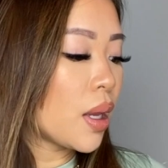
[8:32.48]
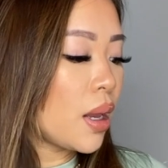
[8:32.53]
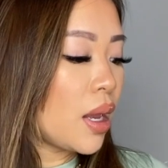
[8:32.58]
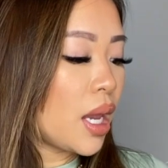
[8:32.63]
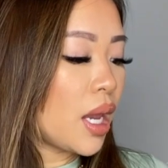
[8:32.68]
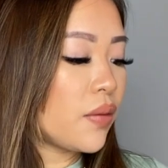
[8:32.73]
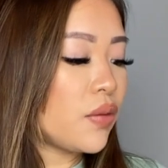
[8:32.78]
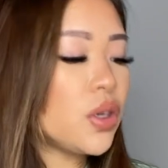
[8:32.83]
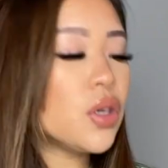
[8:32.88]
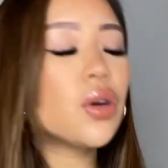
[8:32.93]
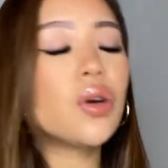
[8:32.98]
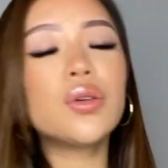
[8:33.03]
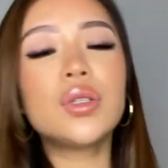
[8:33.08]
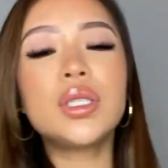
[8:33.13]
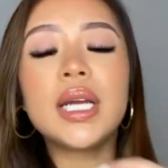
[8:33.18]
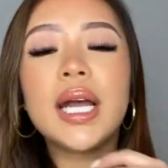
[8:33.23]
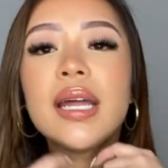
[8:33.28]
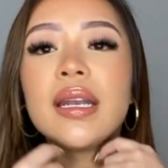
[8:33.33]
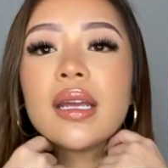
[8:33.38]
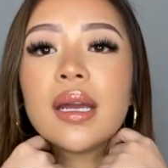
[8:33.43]
If you go
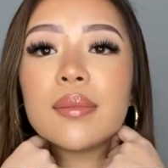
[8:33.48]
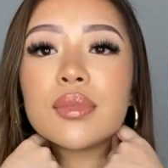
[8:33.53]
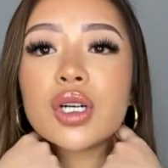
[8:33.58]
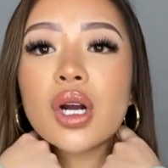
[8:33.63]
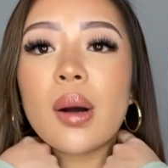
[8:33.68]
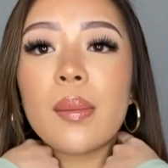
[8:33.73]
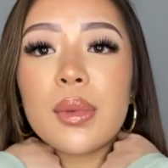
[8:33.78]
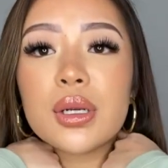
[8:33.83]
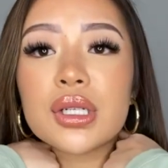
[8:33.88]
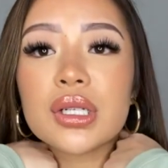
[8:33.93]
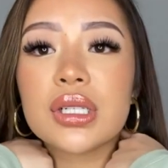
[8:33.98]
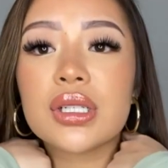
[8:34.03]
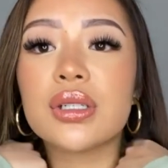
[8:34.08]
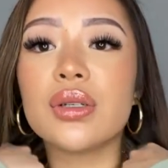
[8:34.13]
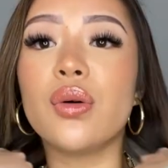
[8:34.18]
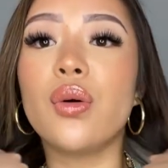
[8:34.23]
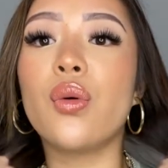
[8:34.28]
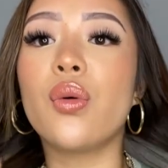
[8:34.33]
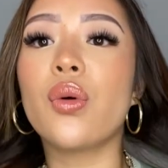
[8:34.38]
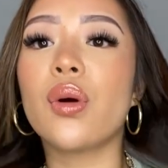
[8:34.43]
to any optometrist
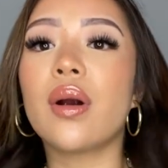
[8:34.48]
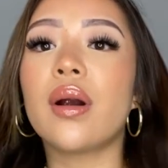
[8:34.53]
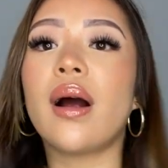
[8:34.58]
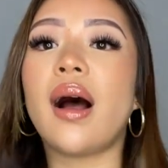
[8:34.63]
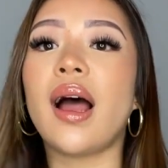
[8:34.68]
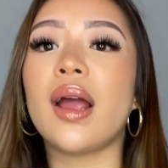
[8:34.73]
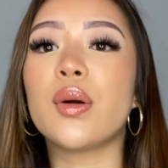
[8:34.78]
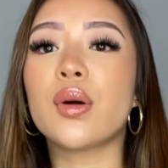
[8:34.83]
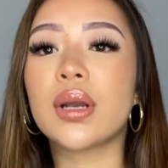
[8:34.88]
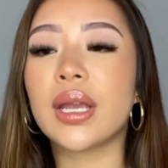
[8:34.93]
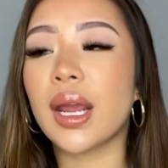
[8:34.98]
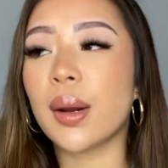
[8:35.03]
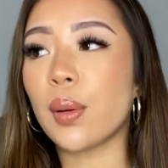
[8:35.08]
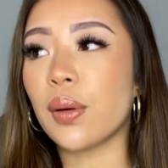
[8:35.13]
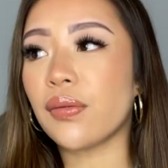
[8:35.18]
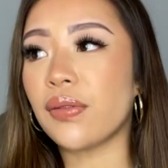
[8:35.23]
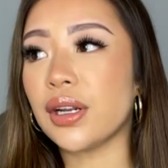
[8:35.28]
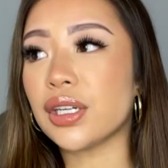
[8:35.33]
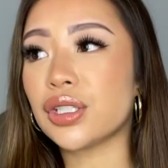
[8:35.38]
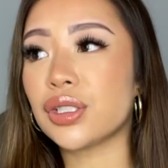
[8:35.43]
or eye care
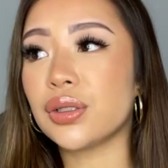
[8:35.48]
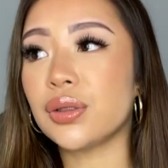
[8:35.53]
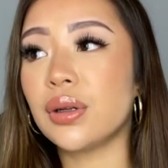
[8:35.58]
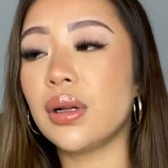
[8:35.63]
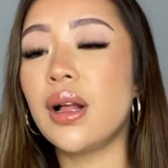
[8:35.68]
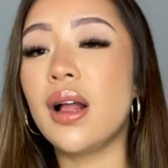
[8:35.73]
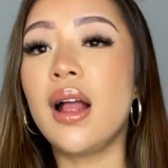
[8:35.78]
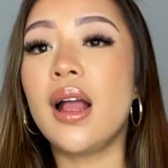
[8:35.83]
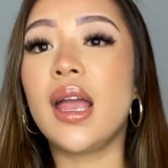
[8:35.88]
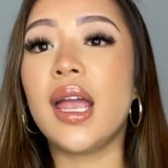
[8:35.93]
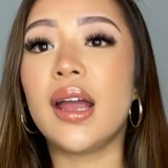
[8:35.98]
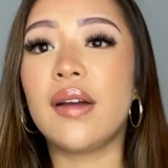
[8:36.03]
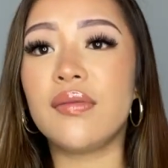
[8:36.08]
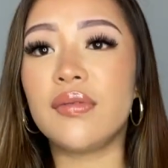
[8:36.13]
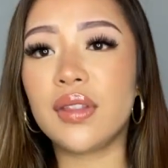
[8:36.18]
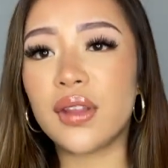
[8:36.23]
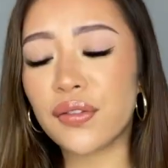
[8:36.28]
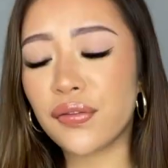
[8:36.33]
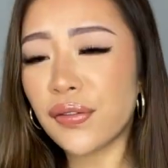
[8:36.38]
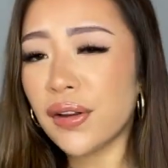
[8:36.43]
professional and
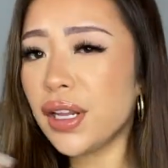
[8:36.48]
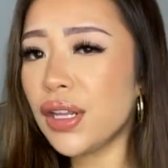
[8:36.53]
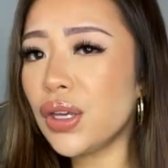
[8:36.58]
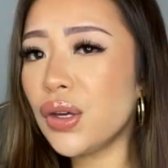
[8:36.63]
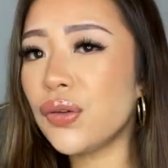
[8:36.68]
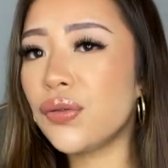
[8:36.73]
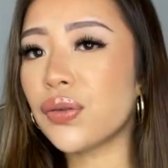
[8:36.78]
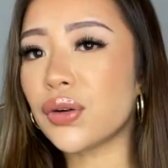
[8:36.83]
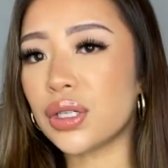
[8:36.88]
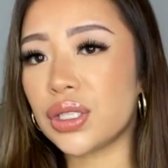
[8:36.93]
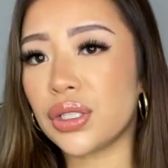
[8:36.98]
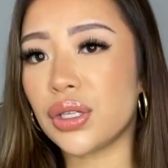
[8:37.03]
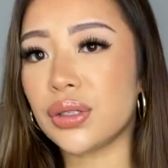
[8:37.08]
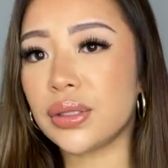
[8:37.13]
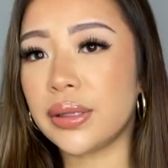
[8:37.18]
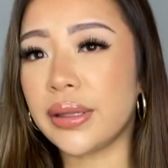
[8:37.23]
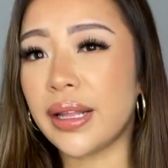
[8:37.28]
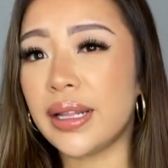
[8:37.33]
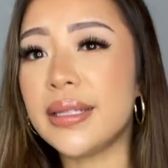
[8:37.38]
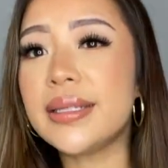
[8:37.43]
they're fitting you for a
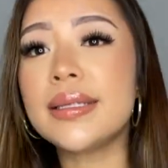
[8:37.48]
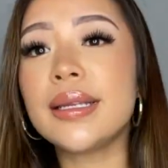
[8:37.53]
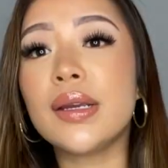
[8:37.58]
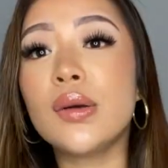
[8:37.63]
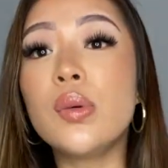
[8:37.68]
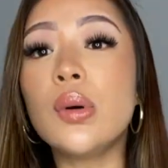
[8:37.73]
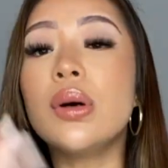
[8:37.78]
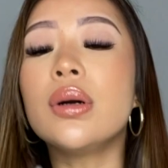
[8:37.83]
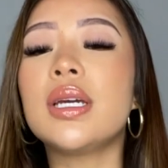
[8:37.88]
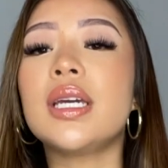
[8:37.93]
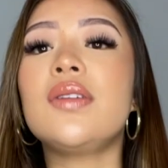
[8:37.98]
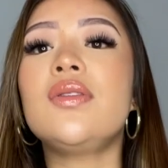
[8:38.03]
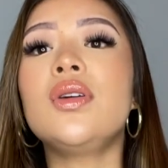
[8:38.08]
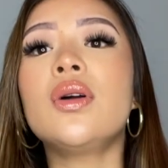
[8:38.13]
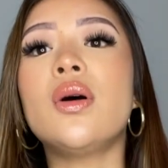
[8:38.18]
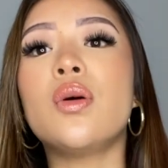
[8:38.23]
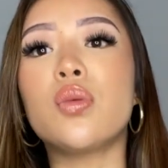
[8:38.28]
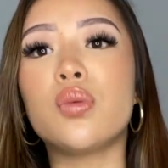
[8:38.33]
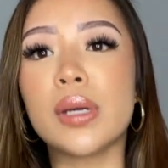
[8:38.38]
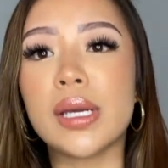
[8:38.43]
certain lens, they will give you
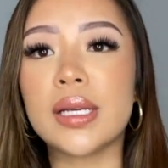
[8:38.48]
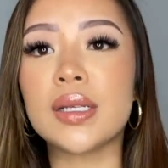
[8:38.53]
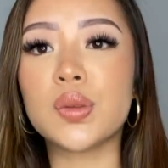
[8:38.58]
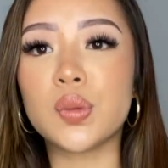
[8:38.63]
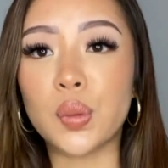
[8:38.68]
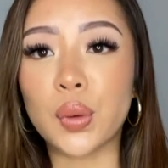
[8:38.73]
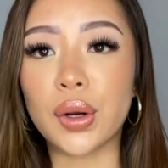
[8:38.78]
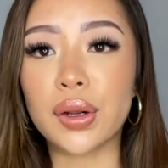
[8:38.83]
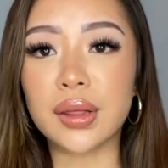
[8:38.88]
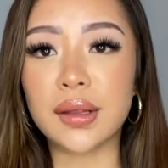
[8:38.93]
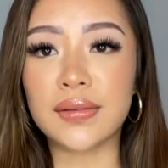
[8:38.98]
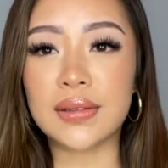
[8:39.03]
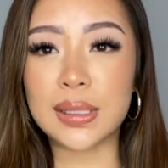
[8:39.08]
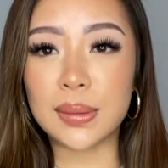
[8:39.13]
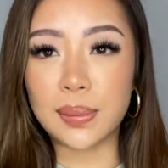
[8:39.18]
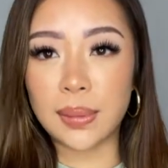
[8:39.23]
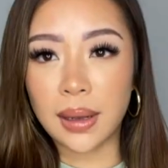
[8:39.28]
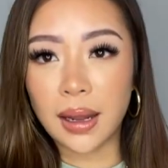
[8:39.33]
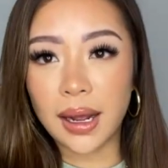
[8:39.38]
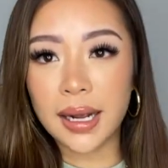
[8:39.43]
a week's worth of
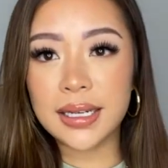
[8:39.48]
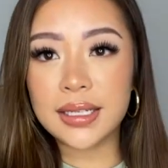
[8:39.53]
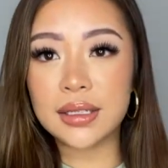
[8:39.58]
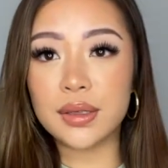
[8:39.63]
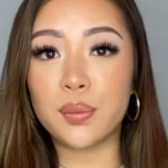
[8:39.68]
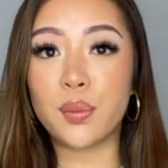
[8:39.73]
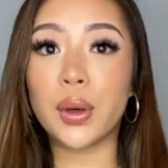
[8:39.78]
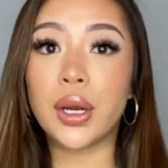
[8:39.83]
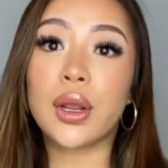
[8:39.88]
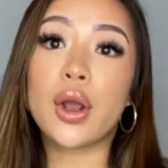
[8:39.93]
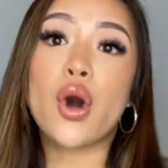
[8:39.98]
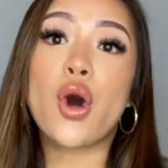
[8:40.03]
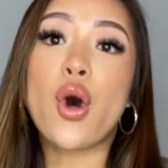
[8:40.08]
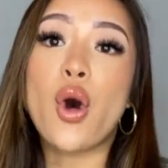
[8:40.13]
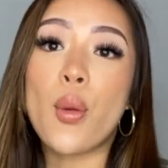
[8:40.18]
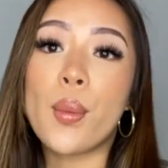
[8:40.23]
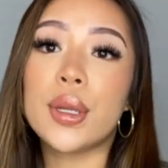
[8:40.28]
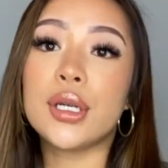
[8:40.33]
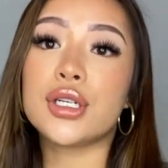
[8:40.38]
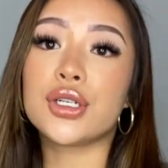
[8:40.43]
supplies to bring
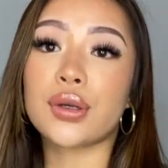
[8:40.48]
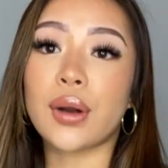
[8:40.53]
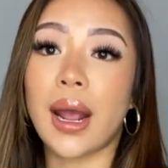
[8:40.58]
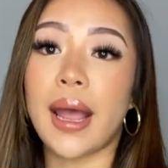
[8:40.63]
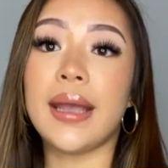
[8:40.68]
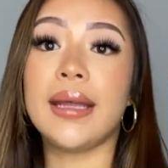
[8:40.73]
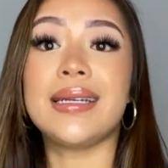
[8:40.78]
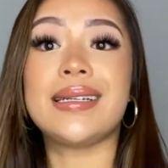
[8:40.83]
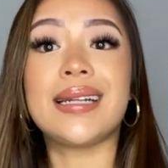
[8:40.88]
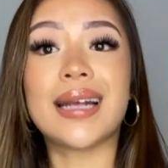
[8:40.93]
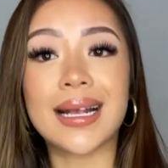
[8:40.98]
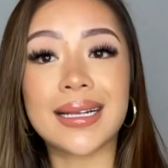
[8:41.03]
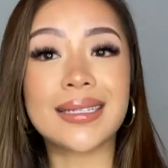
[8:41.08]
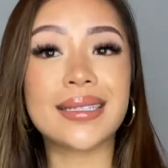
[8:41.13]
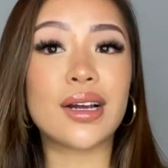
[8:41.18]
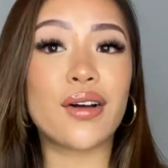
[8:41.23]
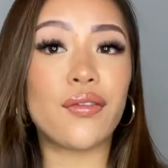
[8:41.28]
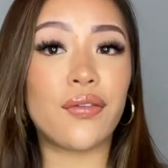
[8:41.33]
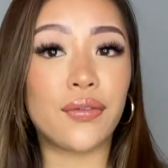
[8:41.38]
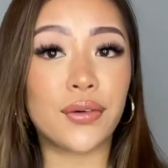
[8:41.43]
home and try and test
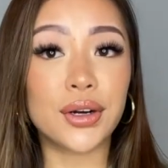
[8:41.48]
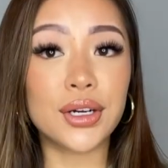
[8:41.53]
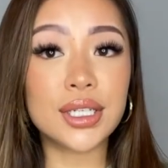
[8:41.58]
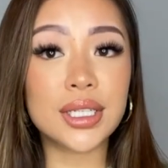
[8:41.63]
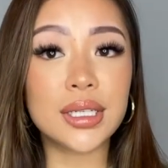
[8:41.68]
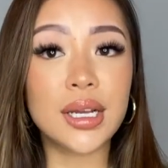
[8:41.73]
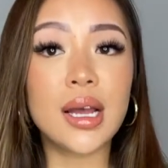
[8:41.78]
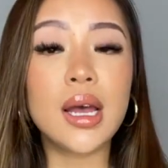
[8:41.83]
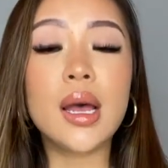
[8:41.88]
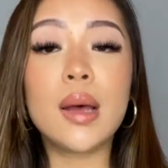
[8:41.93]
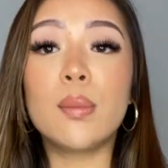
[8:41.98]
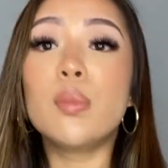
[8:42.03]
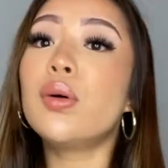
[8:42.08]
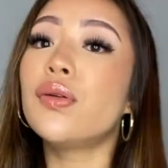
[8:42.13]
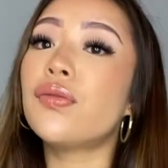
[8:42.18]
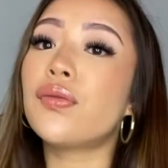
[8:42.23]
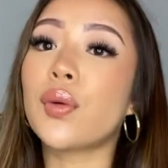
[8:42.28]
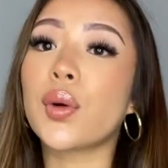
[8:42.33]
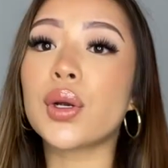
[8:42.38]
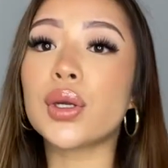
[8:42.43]
out first
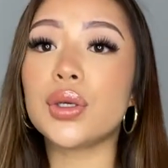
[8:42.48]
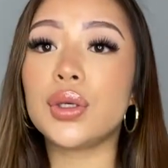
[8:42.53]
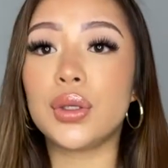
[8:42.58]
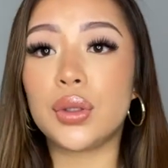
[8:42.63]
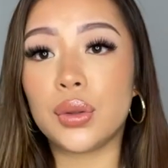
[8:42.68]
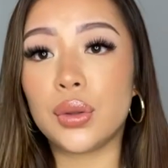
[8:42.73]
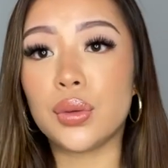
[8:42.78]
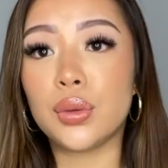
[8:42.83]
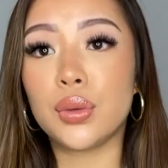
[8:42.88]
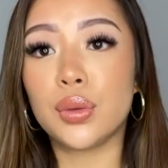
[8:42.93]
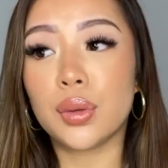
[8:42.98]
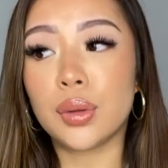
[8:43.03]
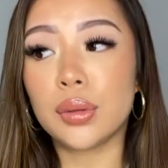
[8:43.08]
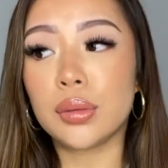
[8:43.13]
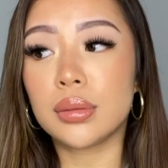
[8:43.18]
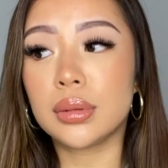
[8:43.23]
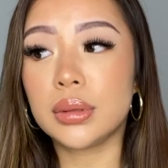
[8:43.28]
before you